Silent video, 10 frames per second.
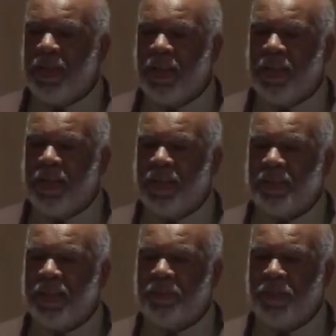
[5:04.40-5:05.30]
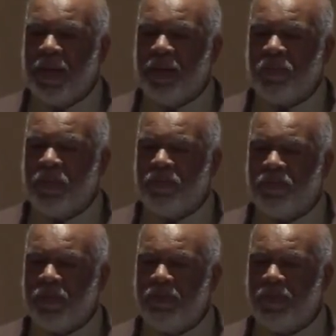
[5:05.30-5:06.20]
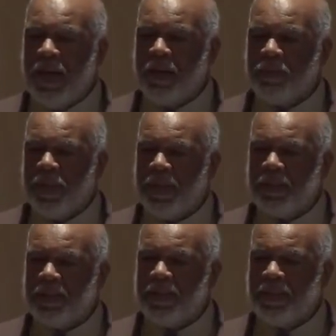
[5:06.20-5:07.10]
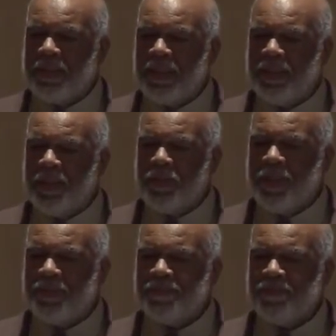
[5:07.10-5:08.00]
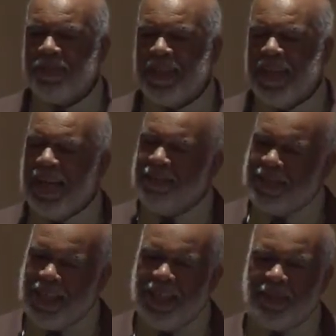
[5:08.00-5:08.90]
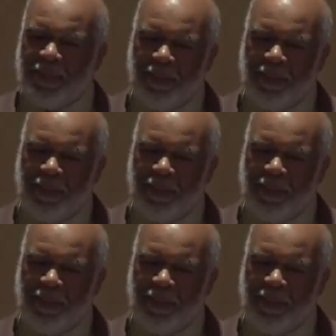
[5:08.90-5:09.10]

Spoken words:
and said, "Ma, we've found a place." She said, "You know what? I've changed